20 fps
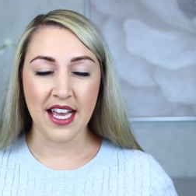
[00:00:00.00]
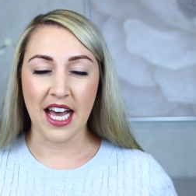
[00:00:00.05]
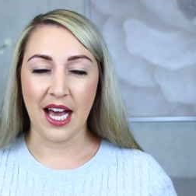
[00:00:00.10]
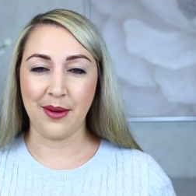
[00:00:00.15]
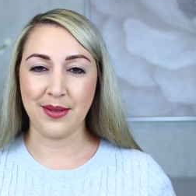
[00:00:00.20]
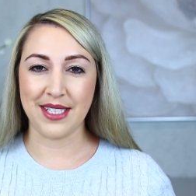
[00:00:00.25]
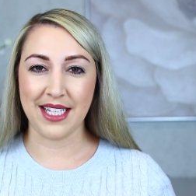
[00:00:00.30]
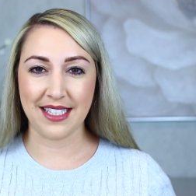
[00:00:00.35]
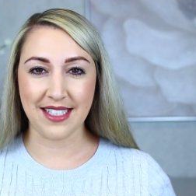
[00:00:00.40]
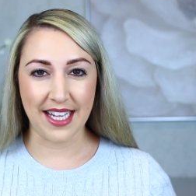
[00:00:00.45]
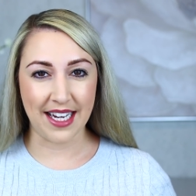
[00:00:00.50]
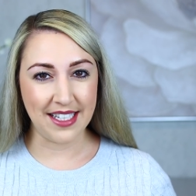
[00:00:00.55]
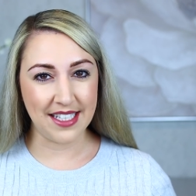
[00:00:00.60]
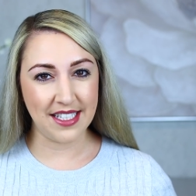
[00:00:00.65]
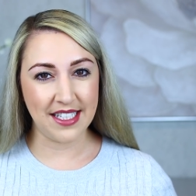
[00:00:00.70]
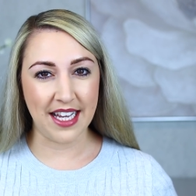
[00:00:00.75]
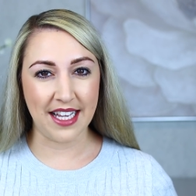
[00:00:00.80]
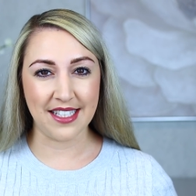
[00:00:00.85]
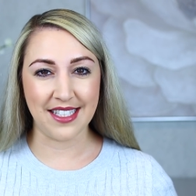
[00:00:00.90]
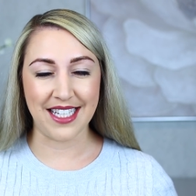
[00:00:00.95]
I was excited
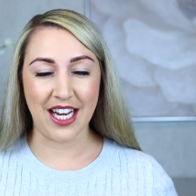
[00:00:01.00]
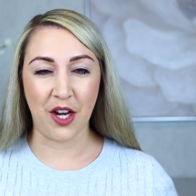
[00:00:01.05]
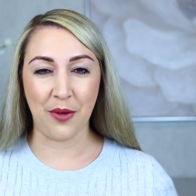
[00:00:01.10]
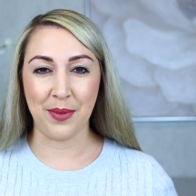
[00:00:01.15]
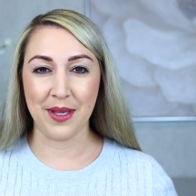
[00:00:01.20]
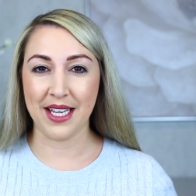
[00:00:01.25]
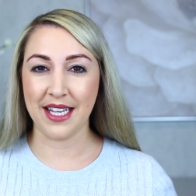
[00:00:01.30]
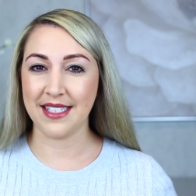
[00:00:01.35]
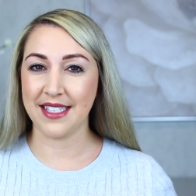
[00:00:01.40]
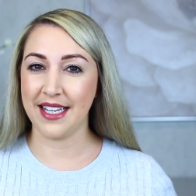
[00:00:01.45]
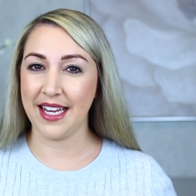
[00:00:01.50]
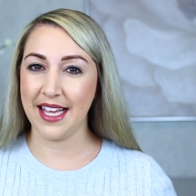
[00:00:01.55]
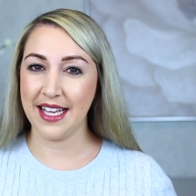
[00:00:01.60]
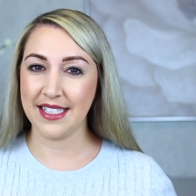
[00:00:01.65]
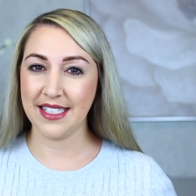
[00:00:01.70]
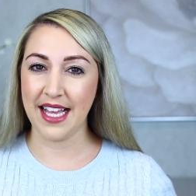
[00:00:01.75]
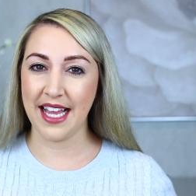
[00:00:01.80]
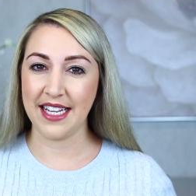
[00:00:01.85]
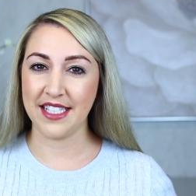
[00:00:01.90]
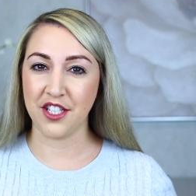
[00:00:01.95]
to test out because it
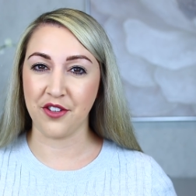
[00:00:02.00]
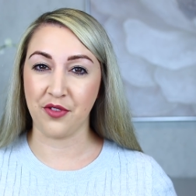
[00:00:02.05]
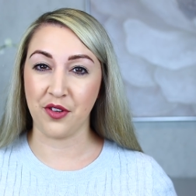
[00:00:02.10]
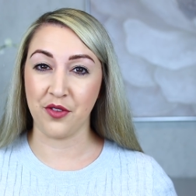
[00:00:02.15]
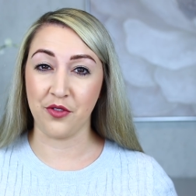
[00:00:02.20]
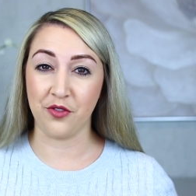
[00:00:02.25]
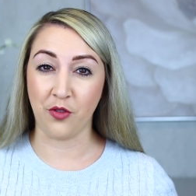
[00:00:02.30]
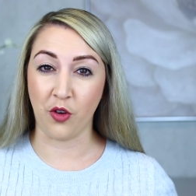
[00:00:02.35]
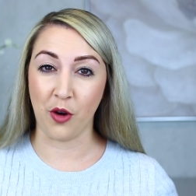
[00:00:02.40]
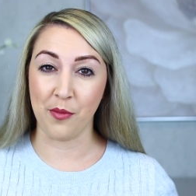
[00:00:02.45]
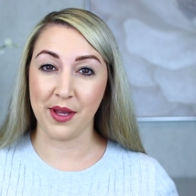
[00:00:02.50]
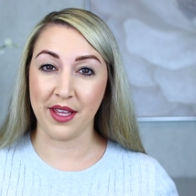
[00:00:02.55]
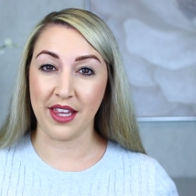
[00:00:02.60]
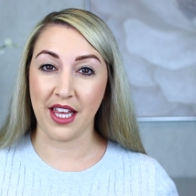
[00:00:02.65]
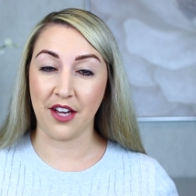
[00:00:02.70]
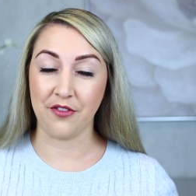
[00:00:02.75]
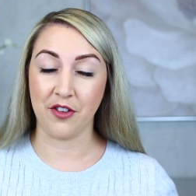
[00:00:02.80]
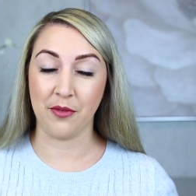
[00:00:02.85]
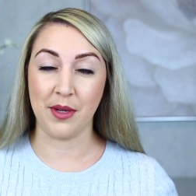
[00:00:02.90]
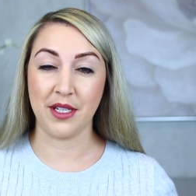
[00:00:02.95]
is a different
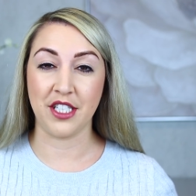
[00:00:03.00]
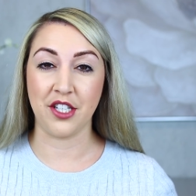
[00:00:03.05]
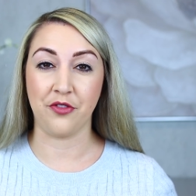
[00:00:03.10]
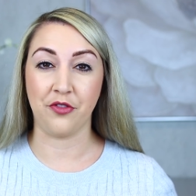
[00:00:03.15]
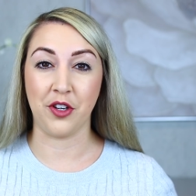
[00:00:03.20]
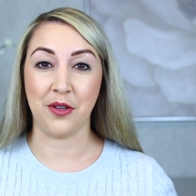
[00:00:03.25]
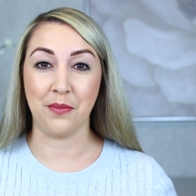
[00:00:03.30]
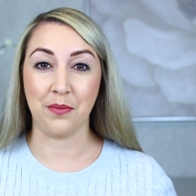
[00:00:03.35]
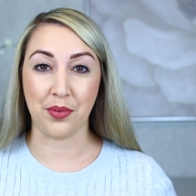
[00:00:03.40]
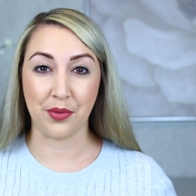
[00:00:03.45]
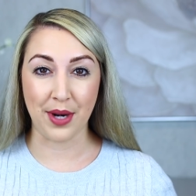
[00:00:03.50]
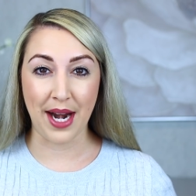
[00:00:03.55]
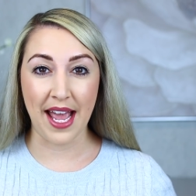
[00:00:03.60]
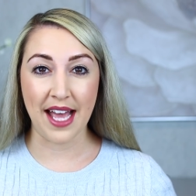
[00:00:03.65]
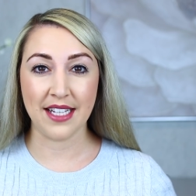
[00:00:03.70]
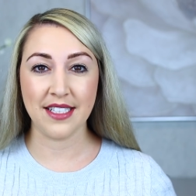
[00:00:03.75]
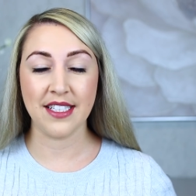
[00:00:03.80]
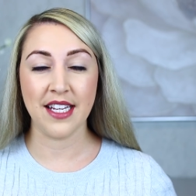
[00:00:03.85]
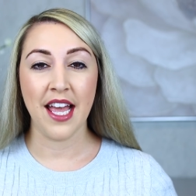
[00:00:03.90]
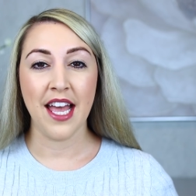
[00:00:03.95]
formula from a different
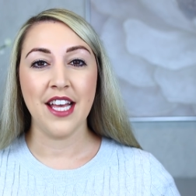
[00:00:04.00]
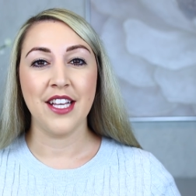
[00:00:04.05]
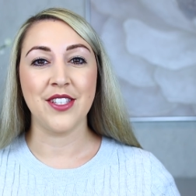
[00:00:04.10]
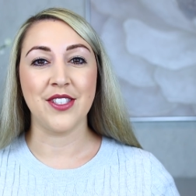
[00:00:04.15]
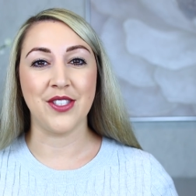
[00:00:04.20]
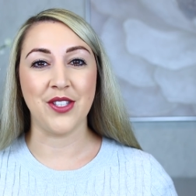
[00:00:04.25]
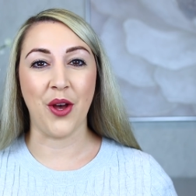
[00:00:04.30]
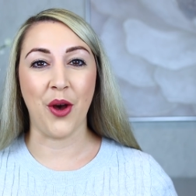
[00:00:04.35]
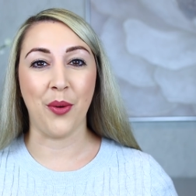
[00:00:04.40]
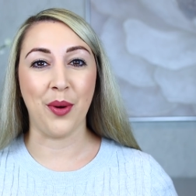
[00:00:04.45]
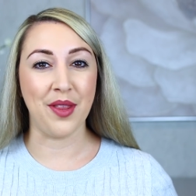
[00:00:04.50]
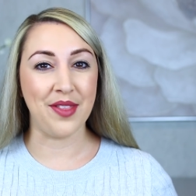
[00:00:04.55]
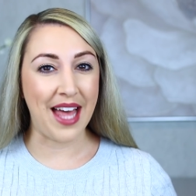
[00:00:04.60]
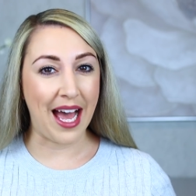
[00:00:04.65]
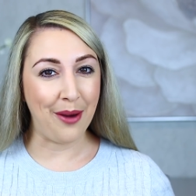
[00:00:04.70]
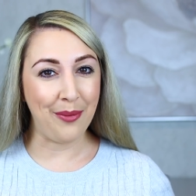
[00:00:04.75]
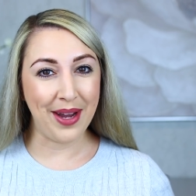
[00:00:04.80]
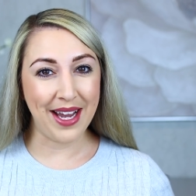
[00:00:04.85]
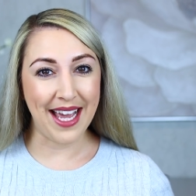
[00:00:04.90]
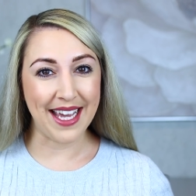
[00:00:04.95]
brand, so
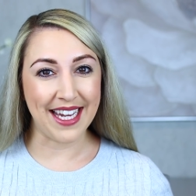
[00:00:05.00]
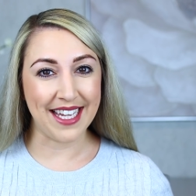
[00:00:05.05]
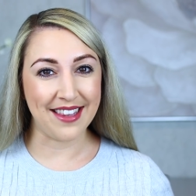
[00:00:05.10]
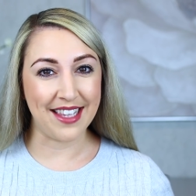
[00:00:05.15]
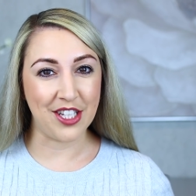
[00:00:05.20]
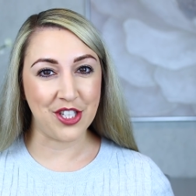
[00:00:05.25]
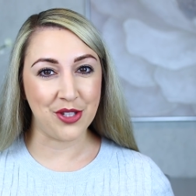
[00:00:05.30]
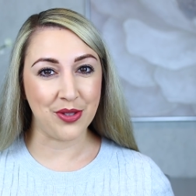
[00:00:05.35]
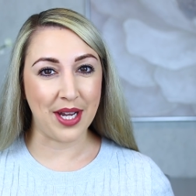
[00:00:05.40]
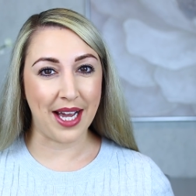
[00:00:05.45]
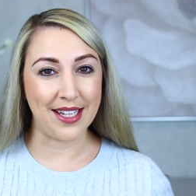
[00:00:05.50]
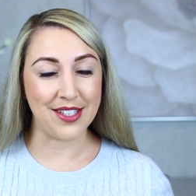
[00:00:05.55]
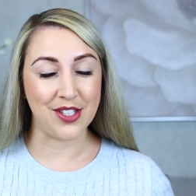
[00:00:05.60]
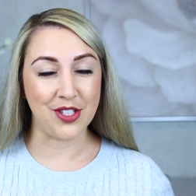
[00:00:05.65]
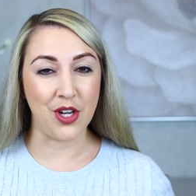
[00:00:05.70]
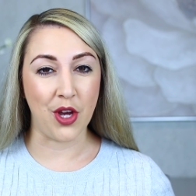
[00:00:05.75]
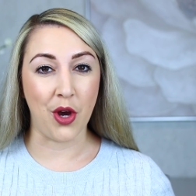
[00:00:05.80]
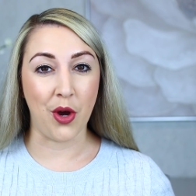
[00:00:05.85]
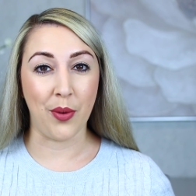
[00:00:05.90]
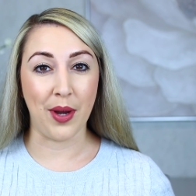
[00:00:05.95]
that way I can let you guys
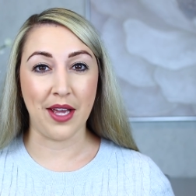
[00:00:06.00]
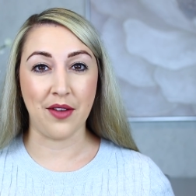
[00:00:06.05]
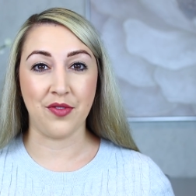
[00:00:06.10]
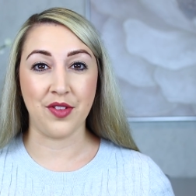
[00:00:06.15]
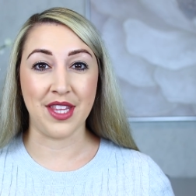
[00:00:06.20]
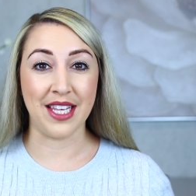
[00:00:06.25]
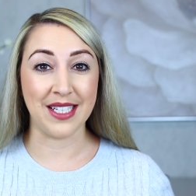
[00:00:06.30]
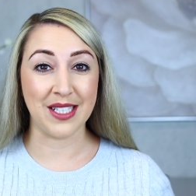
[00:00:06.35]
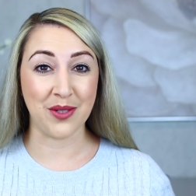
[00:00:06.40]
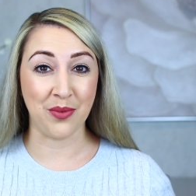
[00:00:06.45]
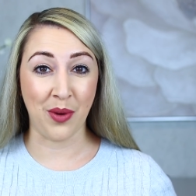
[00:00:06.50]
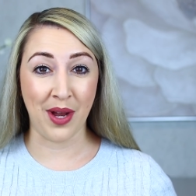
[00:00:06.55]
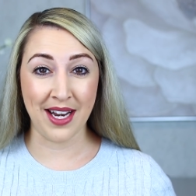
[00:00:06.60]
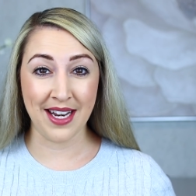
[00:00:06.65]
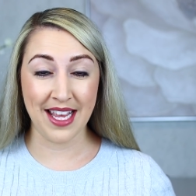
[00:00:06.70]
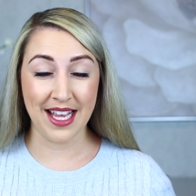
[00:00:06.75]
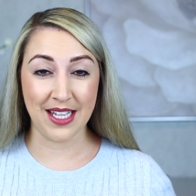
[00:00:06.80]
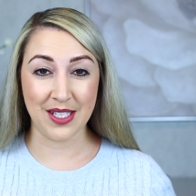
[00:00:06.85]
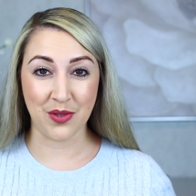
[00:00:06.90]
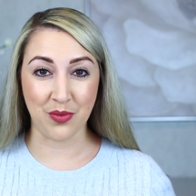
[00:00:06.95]
know if this
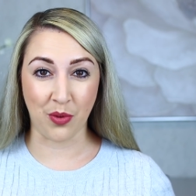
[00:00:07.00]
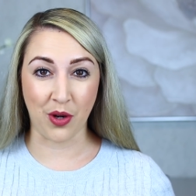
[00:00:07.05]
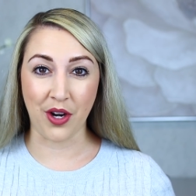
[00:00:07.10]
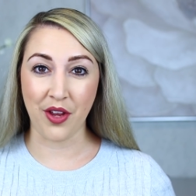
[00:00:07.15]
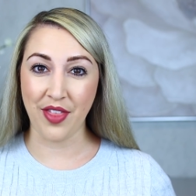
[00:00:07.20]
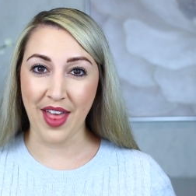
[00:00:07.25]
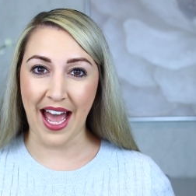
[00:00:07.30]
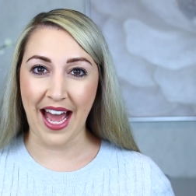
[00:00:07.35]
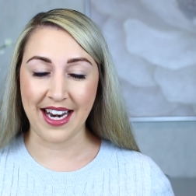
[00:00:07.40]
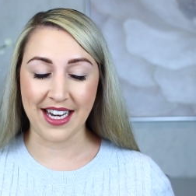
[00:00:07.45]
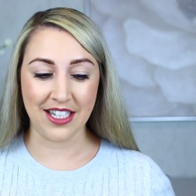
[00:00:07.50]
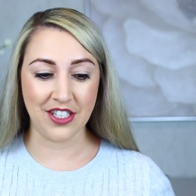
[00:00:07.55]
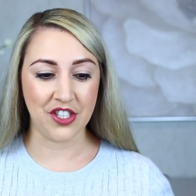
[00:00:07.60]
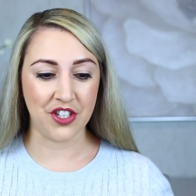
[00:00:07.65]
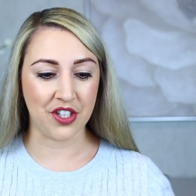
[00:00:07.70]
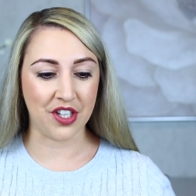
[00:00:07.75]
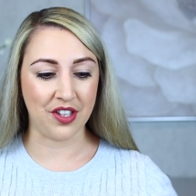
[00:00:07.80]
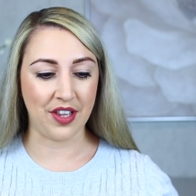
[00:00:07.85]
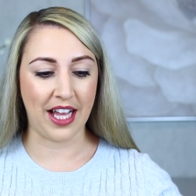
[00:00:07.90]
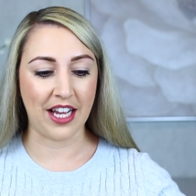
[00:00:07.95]
one is worth adding to
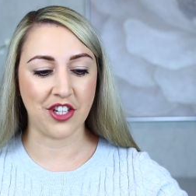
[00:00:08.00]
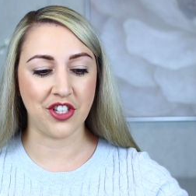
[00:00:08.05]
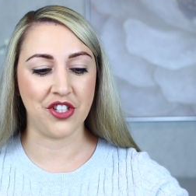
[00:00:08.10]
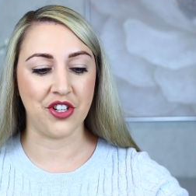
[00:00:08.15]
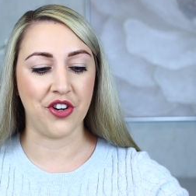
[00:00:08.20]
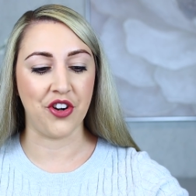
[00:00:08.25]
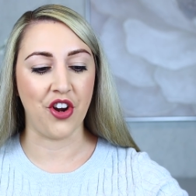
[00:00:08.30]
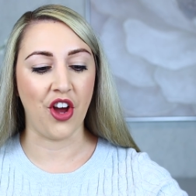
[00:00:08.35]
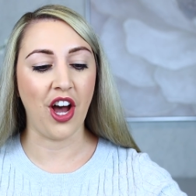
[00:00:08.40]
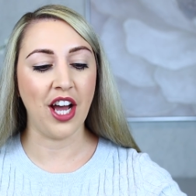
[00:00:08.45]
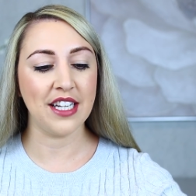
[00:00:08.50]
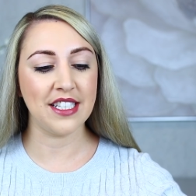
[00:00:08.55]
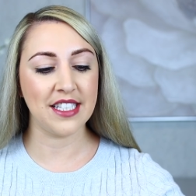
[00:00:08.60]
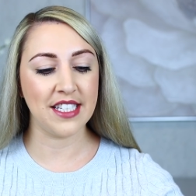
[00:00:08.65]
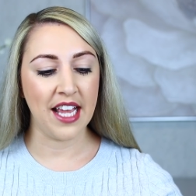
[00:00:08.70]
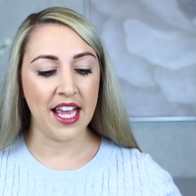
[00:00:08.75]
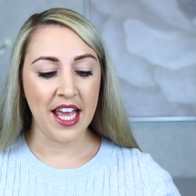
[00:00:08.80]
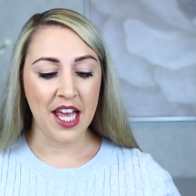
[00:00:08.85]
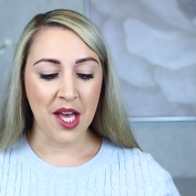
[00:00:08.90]
your collection or not.